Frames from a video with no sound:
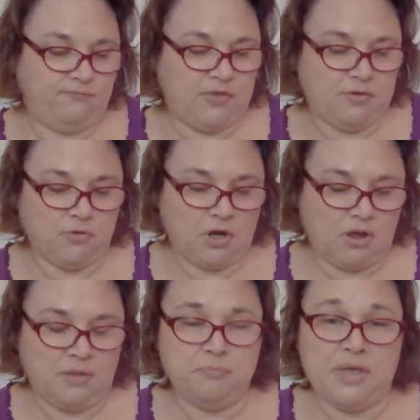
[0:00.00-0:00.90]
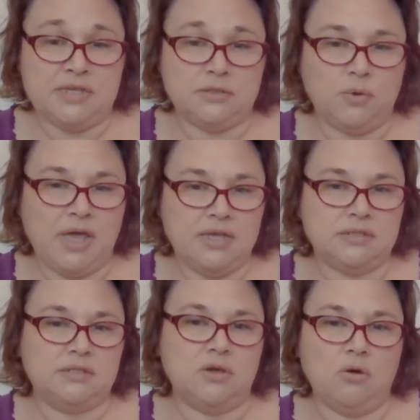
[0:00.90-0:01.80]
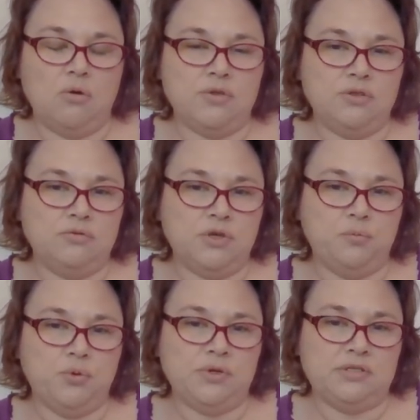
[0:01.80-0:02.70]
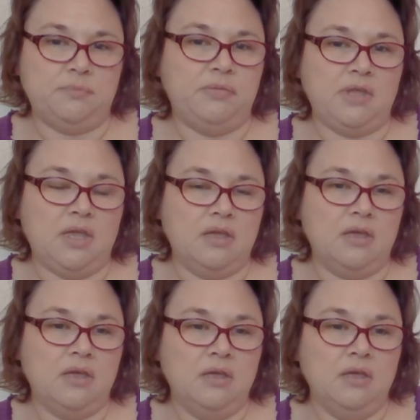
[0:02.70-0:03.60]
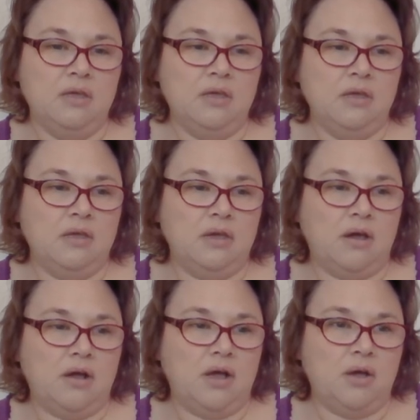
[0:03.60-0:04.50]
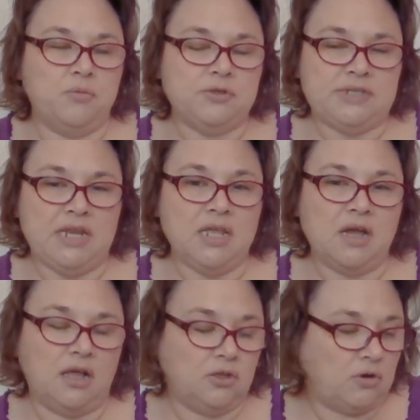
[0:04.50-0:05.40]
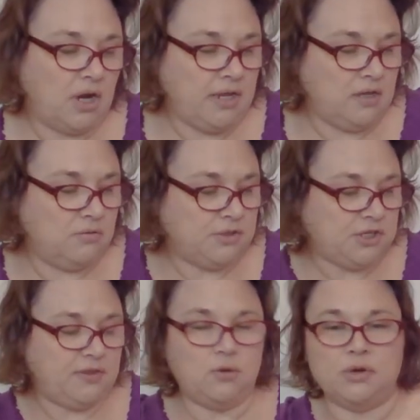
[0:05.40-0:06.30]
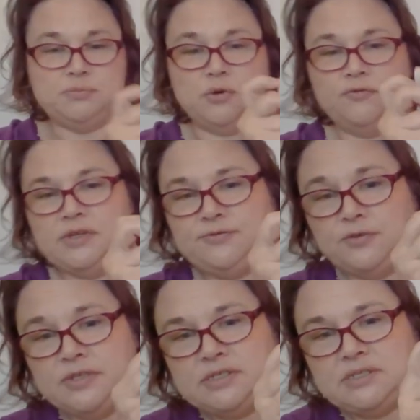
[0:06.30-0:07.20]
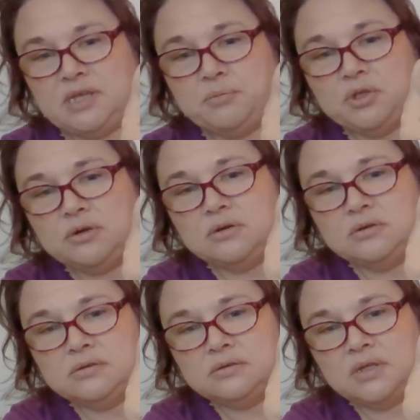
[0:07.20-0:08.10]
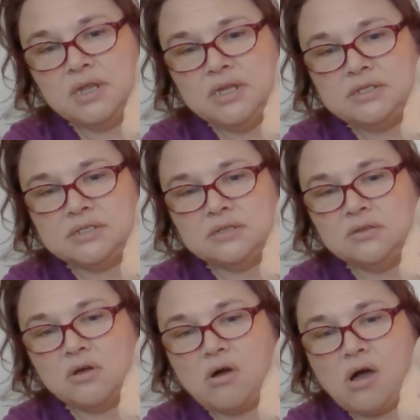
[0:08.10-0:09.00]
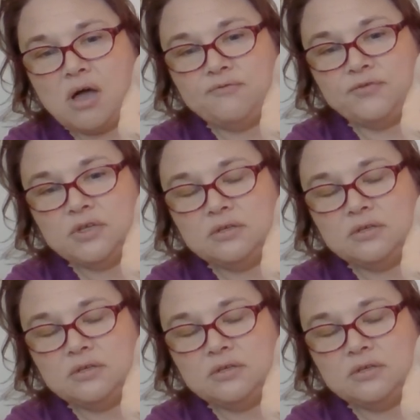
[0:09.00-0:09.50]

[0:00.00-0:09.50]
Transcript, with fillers: favorite on base wise, so you could put something uh, almost any color on it, which I think works perfect for this sampler, and it doesn't look off.